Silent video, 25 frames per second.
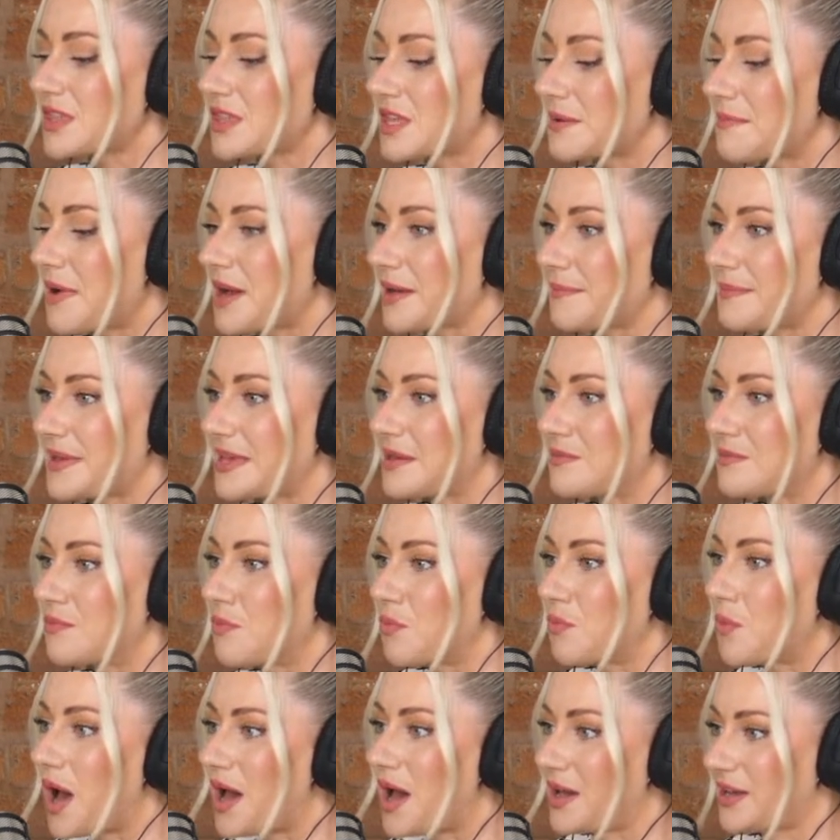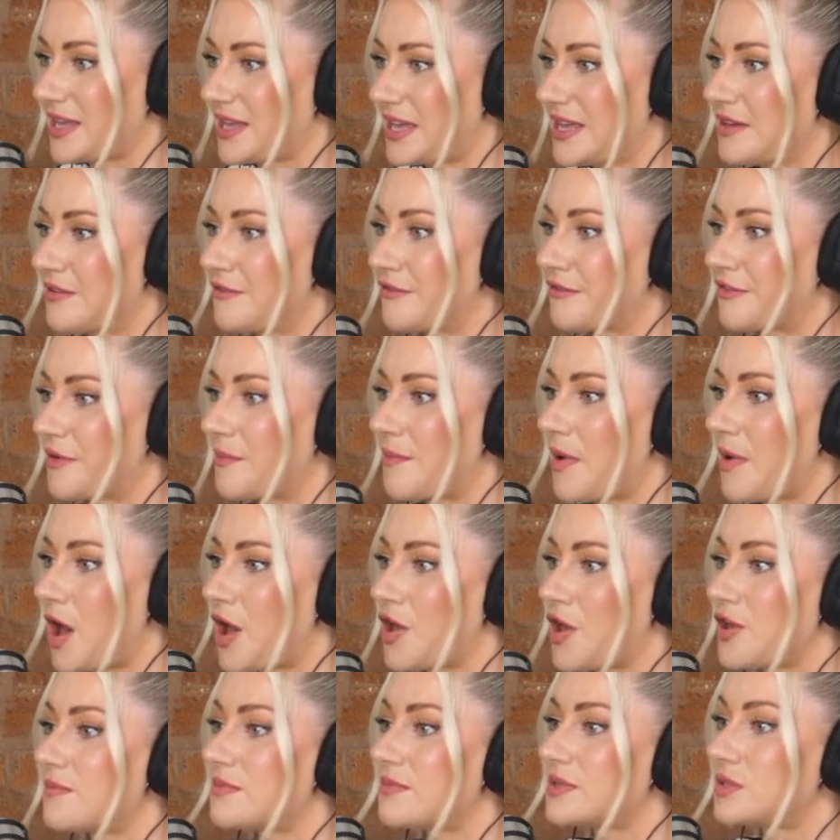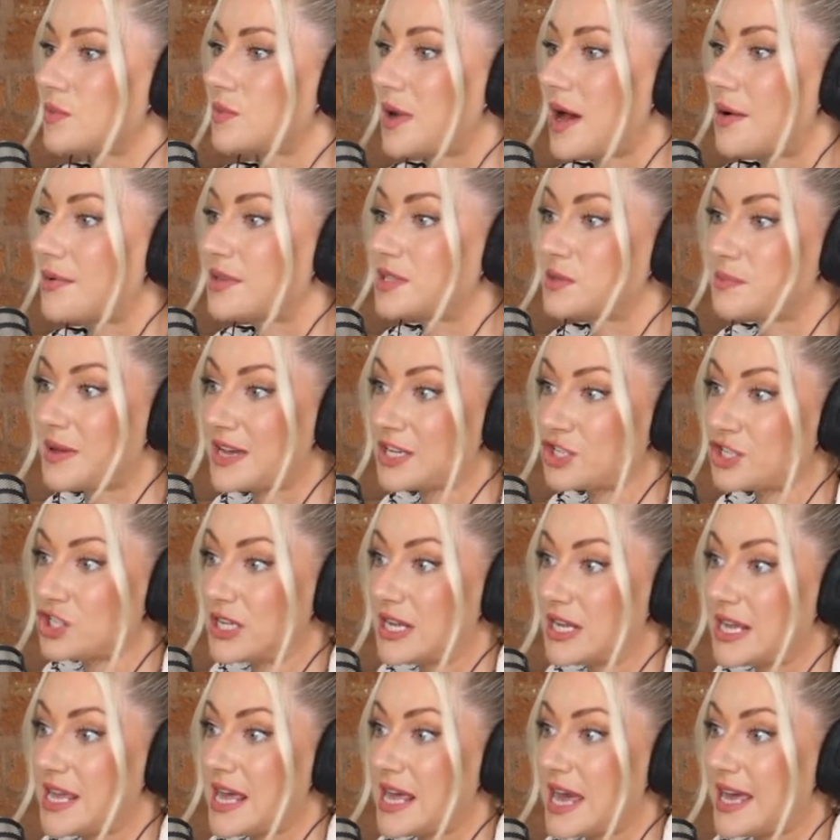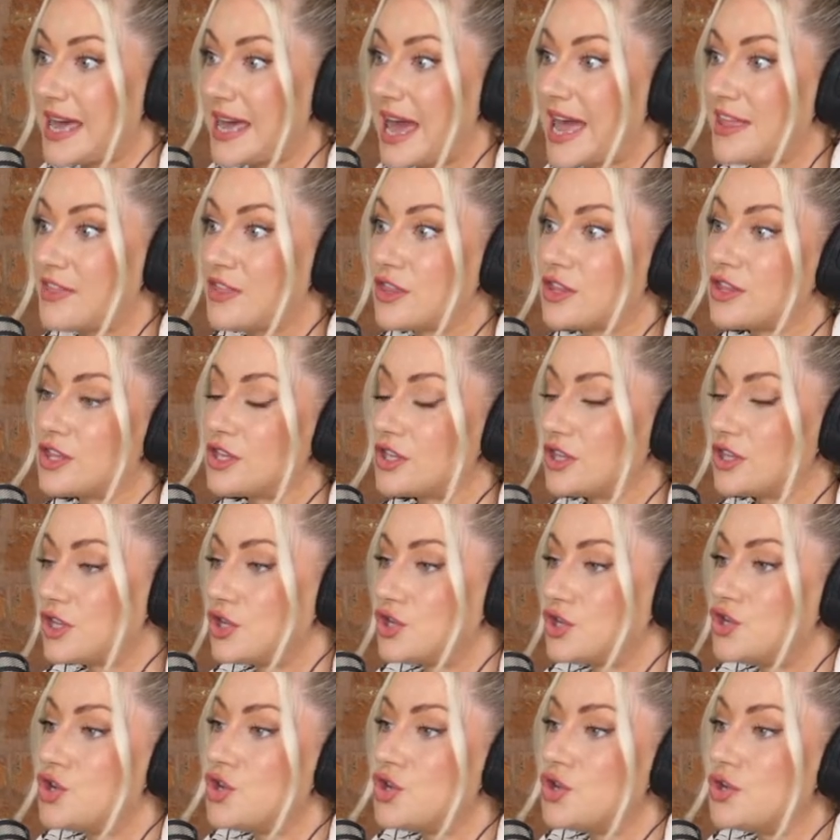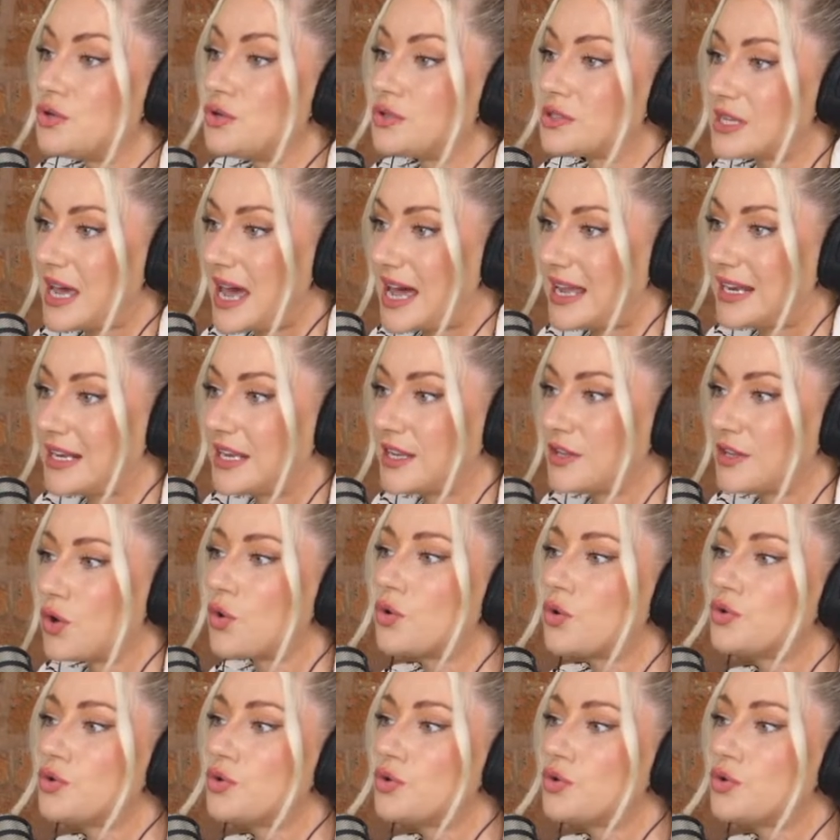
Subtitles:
that might be working from home as well, especially, again, the new talent?